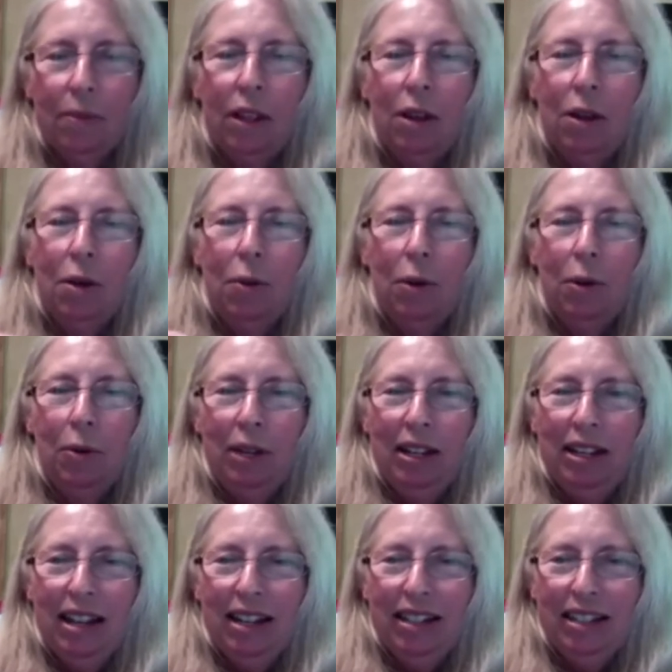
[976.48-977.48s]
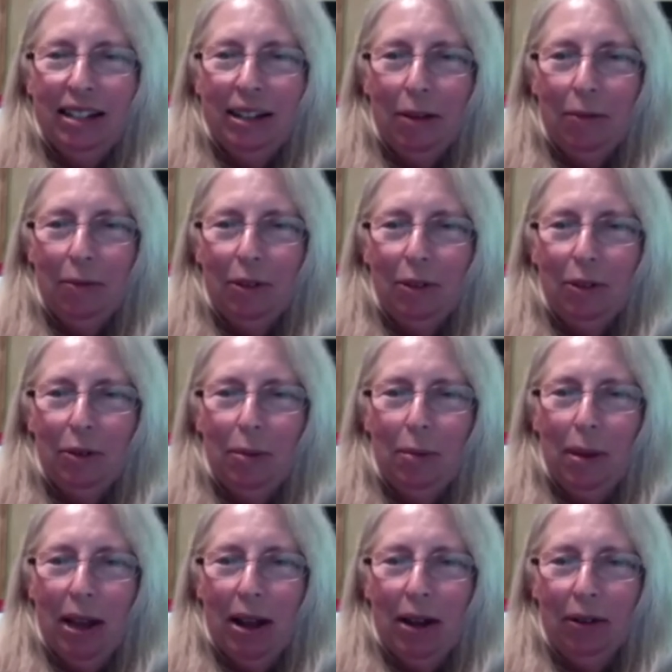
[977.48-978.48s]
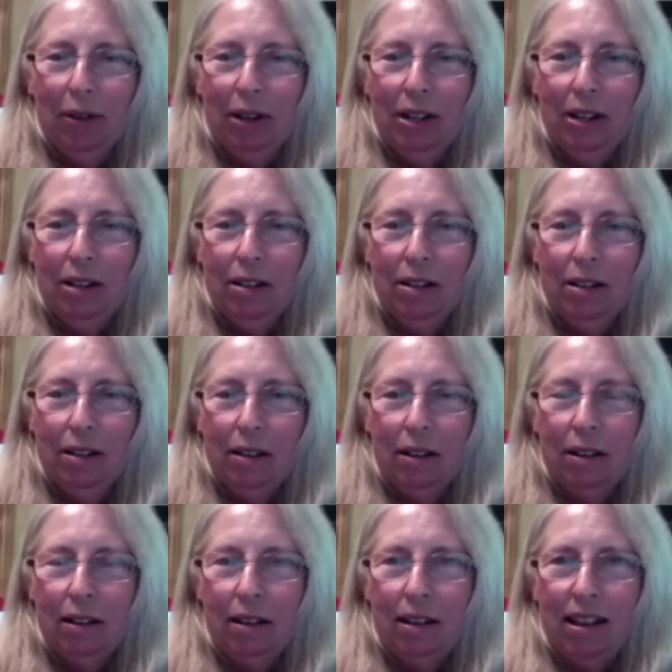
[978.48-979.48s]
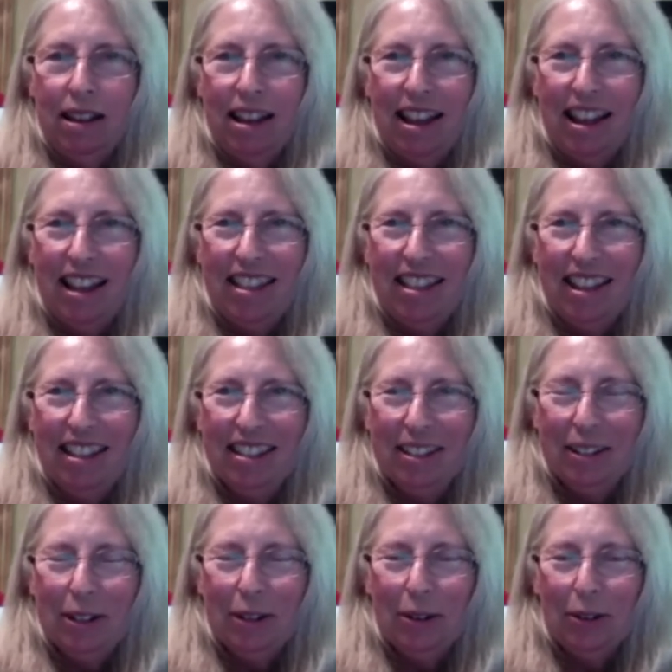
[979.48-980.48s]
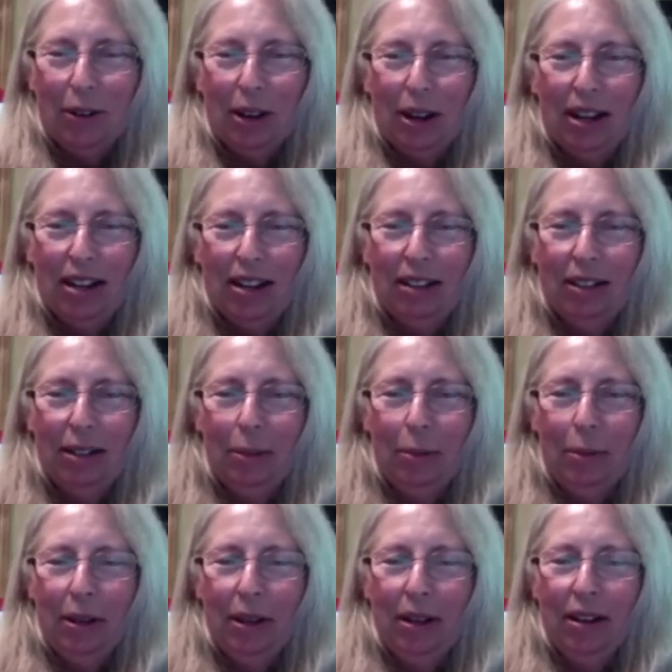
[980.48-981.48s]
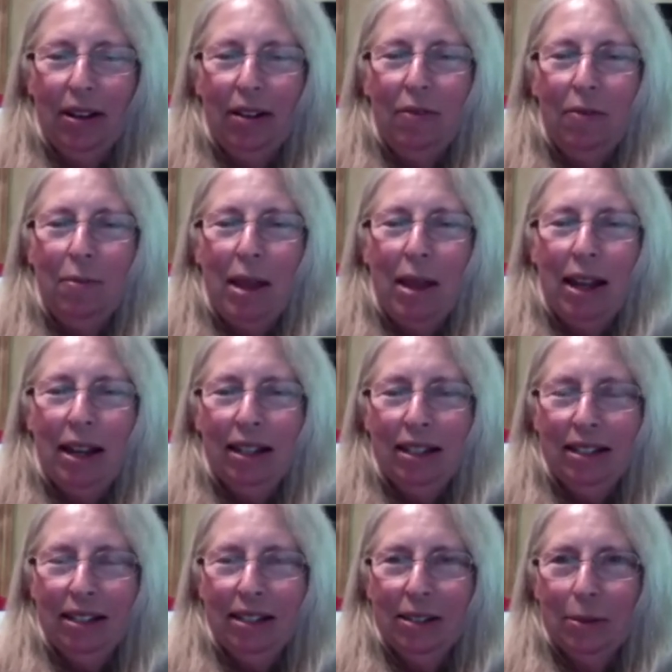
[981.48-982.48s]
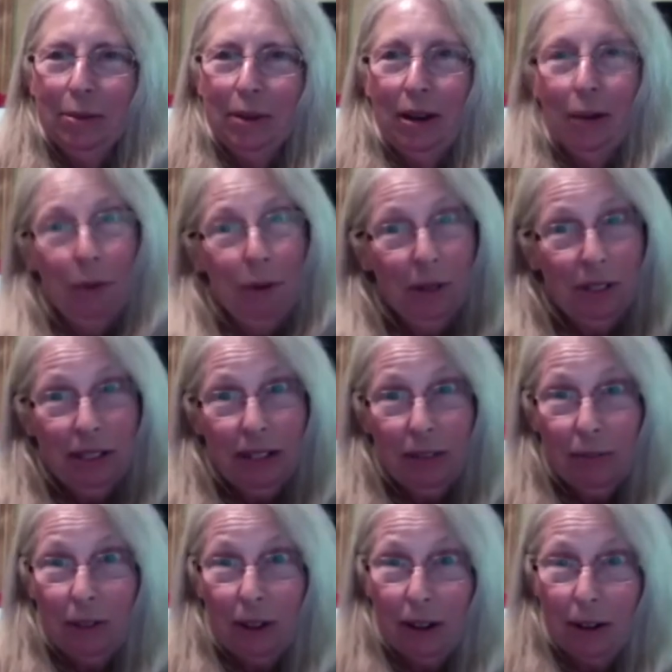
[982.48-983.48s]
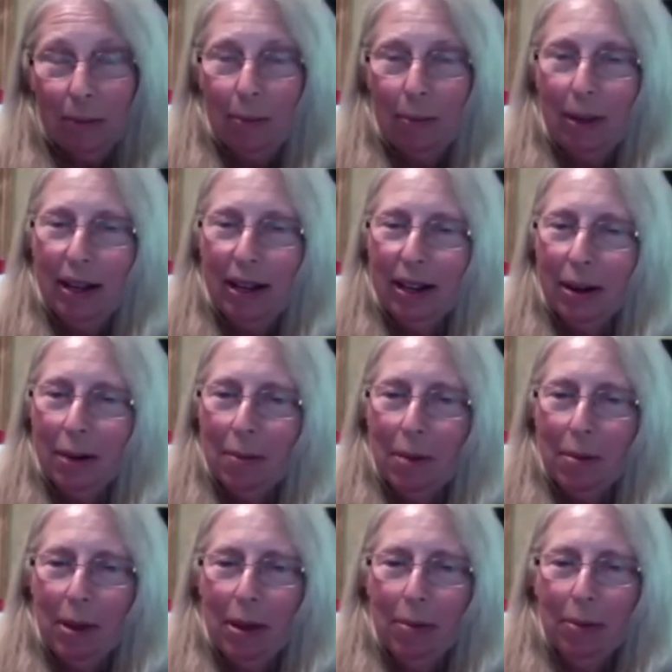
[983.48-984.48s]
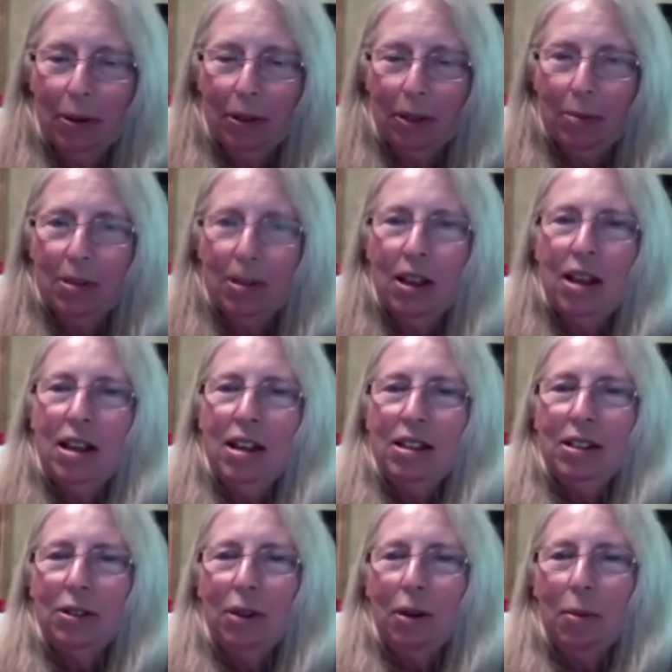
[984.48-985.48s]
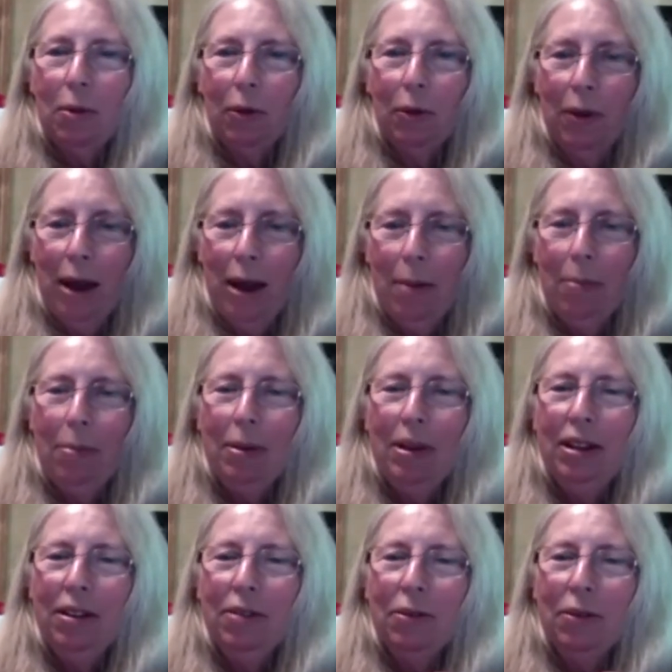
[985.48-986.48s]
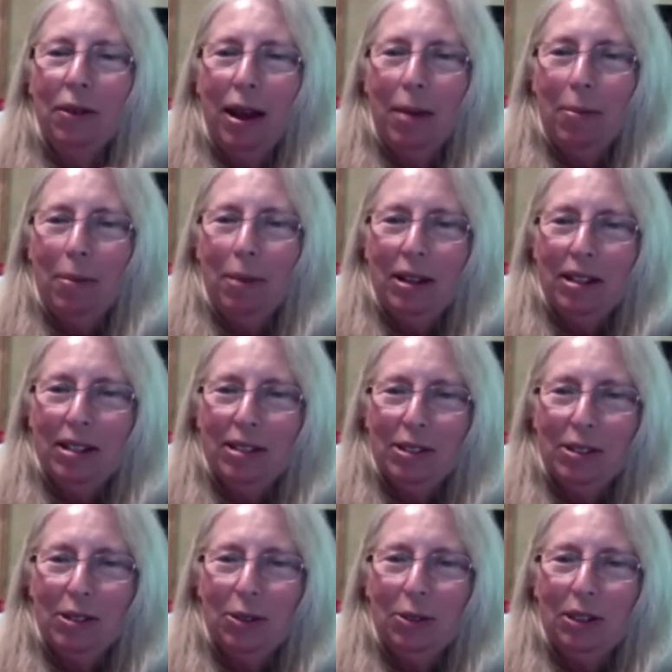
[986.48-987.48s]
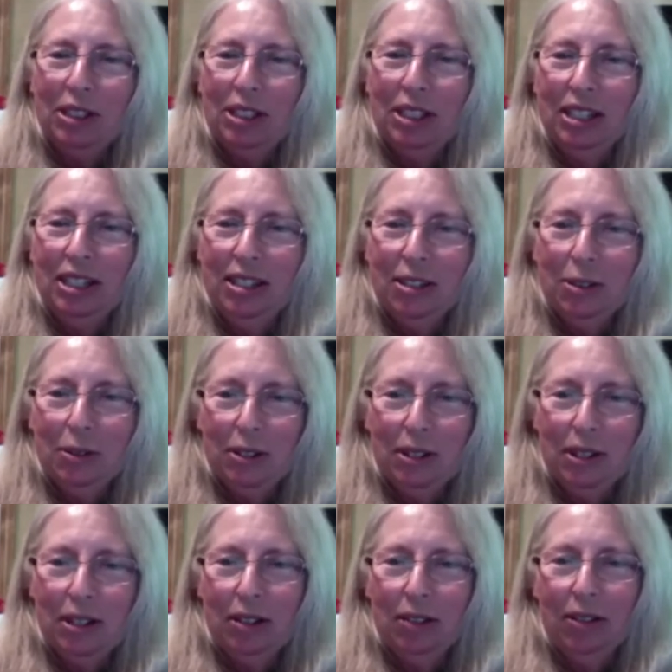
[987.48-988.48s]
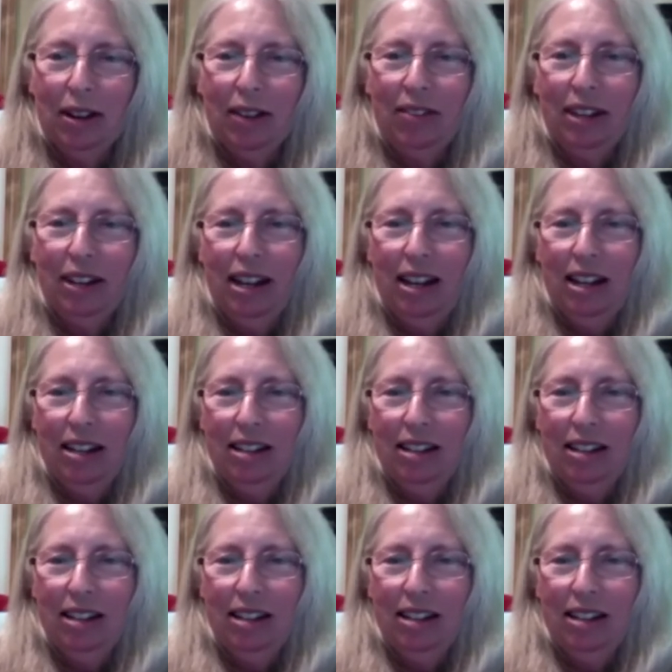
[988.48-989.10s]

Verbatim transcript: when we connect it up to a battery. And that's gonna create a little bit of magnetism. And we'll see if I can pick up my paper clips. So I'm wrapping and wrapping and squishing and squishing with what I've got